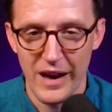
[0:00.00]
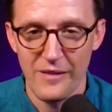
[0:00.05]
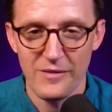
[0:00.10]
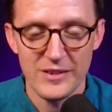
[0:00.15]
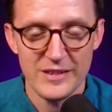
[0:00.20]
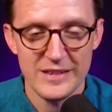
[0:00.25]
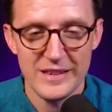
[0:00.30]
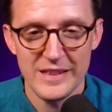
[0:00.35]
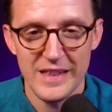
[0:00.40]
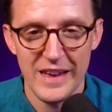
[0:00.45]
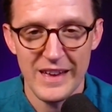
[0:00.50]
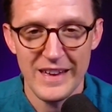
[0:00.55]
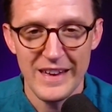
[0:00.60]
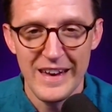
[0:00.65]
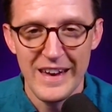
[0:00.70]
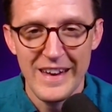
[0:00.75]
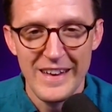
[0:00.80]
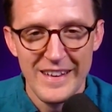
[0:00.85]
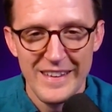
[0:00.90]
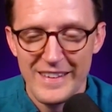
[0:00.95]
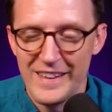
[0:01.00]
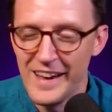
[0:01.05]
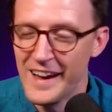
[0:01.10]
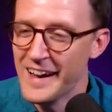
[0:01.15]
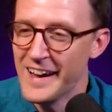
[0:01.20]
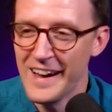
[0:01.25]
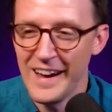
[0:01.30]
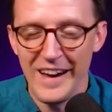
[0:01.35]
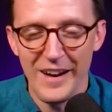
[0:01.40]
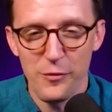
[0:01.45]
Obviously,
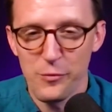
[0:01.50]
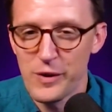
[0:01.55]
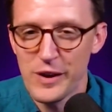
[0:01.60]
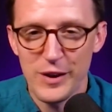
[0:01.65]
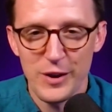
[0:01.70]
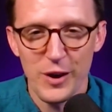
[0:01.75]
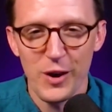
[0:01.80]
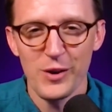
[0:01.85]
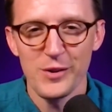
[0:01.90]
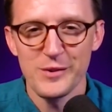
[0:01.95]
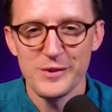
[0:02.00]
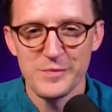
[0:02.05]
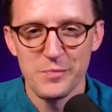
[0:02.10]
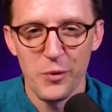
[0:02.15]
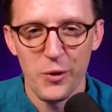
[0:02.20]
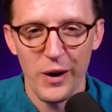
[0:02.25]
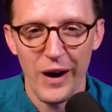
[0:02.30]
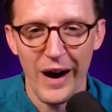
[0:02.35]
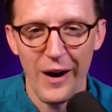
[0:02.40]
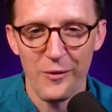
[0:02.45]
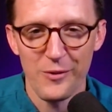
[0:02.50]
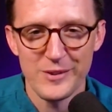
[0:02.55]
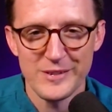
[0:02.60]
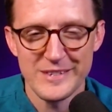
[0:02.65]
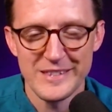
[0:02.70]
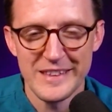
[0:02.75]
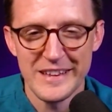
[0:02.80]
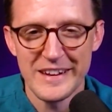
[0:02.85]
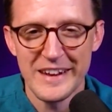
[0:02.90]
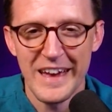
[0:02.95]
we could all use more hours
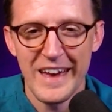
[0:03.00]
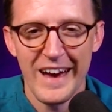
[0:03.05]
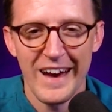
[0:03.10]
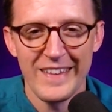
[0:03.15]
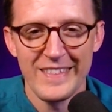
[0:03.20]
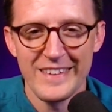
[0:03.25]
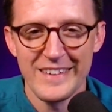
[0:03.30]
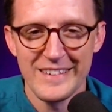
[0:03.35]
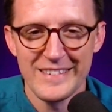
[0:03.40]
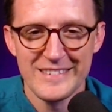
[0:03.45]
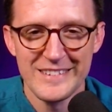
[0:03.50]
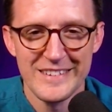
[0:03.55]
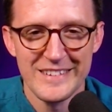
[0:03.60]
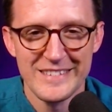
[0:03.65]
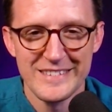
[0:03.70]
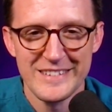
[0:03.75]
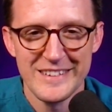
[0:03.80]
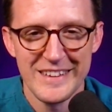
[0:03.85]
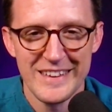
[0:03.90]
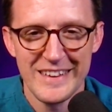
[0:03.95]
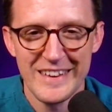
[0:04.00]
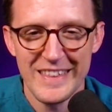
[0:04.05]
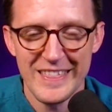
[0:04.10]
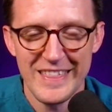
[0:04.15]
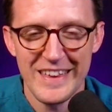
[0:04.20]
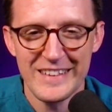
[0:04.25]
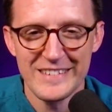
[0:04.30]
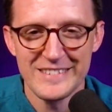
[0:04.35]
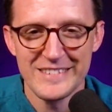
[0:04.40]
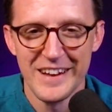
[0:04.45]
in the day, I think, to get
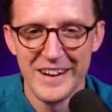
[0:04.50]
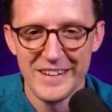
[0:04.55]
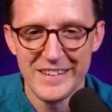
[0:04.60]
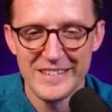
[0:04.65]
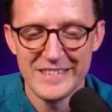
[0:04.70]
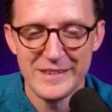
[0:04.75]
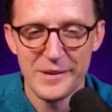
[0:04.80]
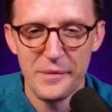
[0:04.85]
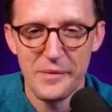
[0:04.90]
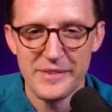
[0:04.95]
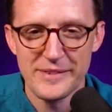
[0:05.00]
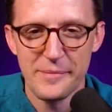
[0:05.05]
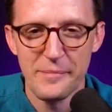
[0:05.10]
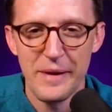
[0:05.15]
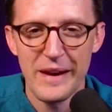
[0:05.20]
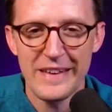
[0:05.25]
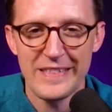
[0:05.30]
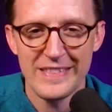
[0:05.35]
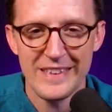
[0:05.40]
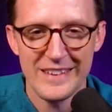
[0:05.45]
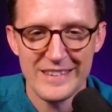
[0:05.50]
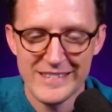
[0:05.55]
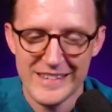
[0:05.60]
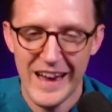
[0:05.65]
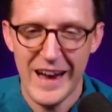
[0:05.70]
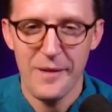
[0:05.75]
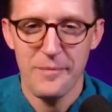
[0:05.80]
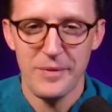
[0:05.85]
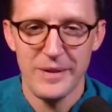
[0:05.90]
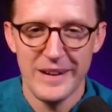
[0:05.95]
things done and to make things
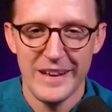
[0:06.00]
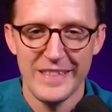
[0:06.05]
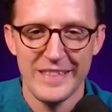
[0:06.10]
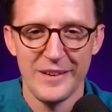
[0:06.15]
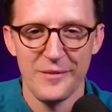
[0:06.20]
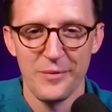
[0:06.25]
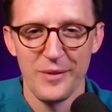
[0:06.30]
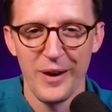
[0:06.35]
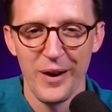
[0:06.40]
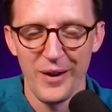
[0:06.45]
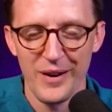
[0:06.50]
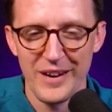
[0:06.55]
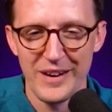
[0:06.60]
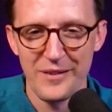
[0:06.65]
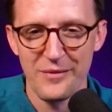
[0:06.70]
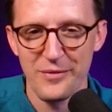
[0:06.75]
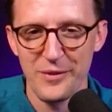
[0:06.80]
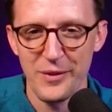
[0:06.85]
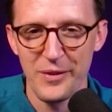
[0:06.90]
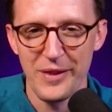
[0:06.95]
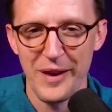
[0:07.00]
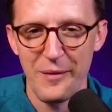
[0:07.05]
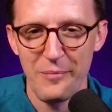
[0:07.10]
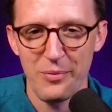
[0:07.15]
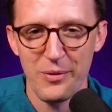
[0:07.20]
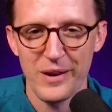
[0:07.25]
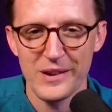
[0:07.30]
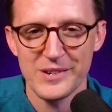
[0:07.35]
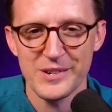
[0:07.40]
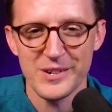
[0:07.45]
happen. I think we all kind of feel that
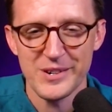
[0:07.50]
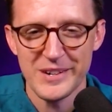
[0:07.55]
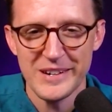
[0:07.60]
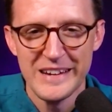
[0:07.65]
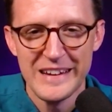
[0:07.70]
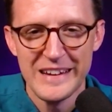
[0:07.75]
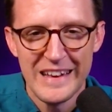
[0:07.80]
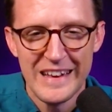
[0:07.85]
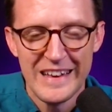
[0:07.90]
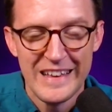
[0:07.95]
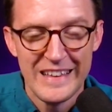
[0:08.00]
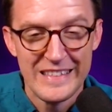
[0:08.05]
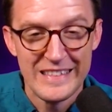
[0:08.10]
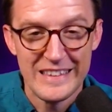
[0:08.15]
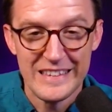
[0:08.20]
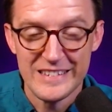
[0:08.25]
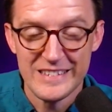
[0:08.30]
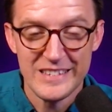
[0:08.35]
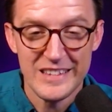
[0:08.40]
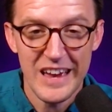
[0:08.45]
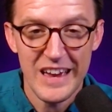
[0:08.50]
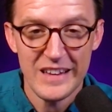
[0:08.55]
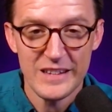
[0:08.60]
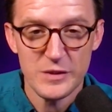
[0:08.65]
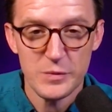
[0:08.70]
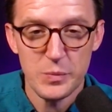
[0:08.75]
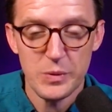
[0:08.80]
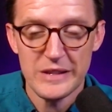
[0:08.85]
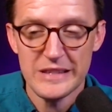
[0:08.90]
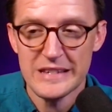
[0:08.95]
pressure these
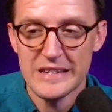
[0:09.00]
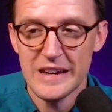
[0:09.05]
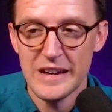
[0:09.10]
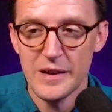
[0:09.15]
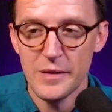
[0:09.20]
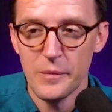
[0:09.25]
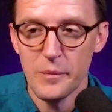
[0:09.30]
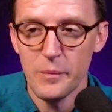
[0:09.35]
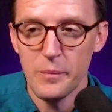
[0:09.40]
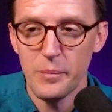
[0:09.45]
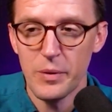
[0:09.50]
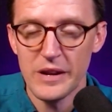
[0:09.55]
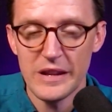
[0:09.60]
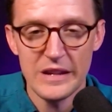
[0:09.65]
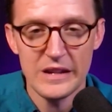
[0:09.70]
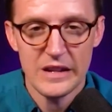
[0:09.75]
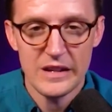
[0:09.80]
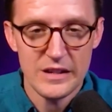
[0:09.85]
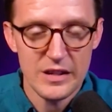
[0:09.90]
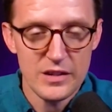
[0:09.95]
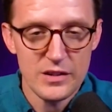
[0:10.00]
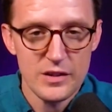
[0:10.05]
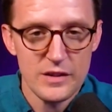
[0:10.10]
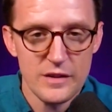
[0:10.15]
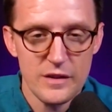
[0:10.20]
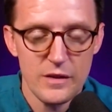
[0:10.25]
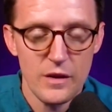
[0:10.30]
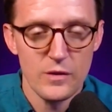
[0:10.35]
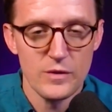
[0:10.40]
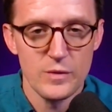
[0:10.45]
days. But in addition
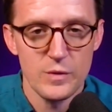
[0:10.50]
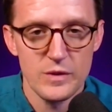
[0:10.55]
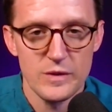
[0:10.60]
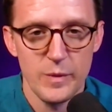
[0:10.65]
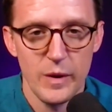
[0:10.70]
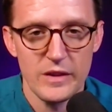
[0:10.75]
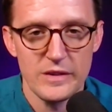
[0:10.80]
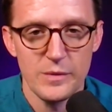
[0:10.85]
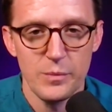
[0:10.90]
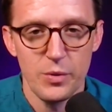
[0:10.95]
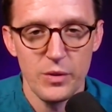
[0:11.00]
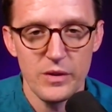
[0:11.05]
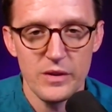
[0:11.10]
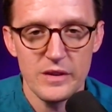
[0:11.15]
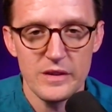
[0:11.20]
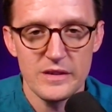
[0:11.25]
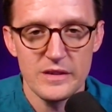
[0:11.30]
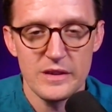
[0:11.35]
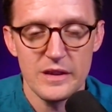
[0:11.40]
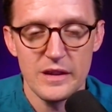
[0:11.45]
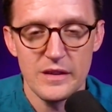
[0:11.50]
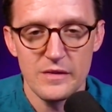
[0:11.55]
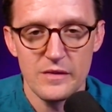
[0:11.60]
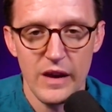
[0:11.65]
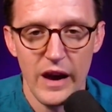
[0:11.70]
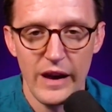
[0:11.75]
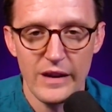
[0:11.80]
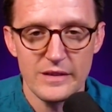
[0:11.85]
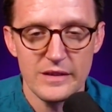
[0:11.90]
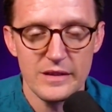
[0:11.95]
to those responsibilities that
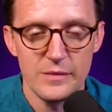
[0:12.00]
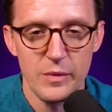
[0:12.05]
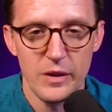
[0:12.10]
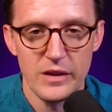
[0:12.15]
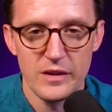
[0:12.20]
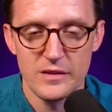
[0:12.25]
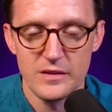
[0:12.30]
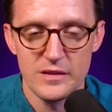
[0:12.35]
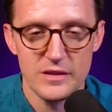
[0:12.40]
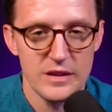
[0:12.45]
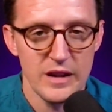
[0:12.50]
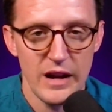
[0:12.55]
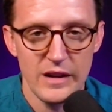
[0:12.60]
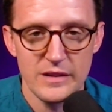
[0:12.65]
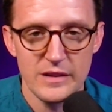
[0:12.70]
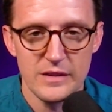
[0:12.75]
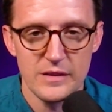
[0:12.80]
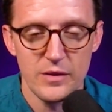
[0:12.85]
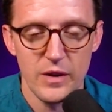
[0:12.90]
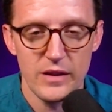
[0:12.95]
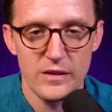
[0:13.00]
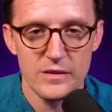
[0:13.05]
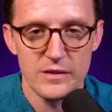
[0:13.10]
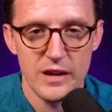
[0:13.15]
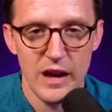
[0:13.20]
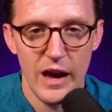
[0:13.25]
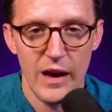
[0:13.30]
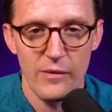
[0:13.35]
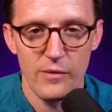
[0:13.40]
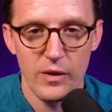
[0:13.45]
IT managers and IT
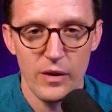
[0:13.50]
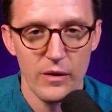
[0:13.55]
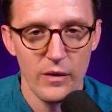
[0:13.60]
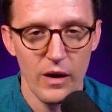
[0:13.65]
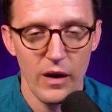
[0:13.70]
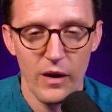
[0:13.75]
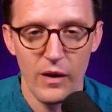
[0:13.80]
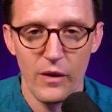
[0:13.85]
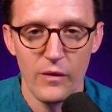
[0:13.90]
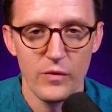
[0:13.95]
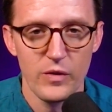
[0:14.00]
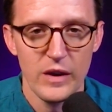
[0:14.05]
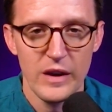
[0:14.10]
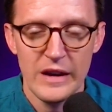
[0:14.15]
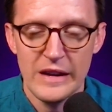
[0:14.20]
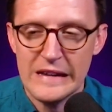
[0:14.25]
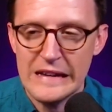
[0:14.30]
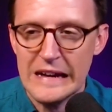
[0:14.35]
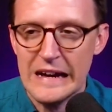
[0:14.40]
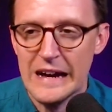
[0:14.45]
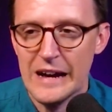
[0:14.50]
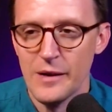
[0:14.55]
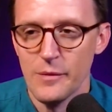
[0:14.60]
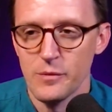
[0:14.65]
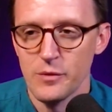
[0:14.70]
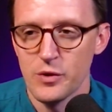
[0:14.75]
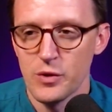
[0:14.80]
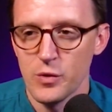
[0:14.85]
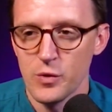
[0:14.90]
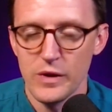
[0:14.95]
directors have of
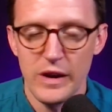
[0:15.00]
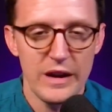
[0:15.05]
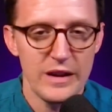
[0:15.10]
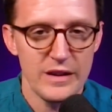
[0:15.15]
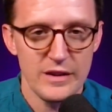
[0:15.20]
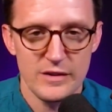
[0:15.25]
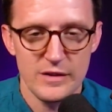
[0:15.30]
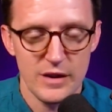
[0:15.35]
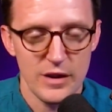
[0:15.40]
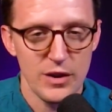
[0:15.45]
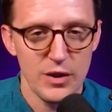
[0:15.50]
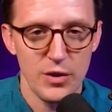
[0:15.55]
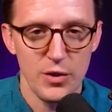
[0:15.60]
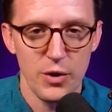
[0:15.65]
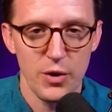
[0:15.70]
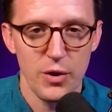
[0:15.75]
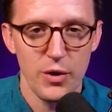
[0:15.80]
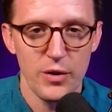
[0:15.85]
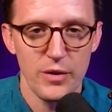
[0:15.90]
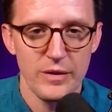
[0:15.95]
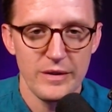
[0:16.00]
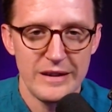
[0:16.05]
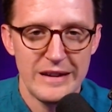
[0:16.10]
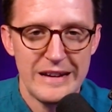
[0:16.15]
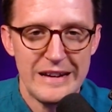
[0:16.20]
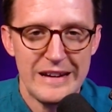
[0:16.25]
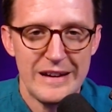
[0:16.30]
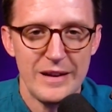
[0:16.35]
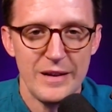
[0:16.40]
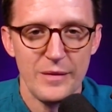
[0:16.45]
creating secure
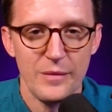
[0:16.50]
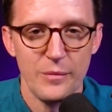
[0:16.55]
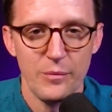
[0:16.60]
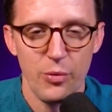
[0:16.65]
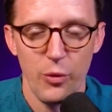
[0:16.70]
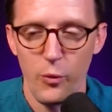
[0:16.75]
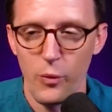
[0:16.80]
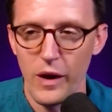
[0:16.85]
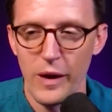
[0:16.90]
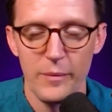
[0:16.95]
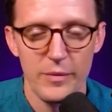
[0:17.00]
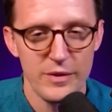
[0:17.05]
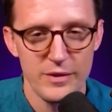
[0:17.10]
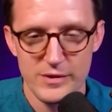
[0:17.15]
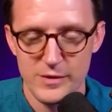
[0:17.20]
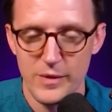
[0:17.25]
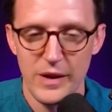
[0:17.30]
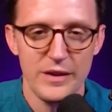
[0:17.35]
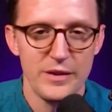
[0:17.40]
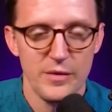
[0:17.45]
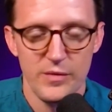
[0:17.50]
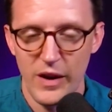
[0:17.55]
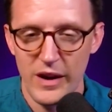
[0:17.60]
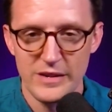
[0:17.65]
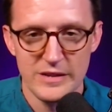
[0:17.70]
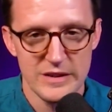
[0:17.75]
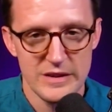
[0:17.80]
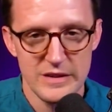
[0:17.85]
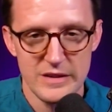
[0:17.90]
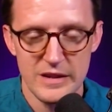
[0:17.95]
parameters around devices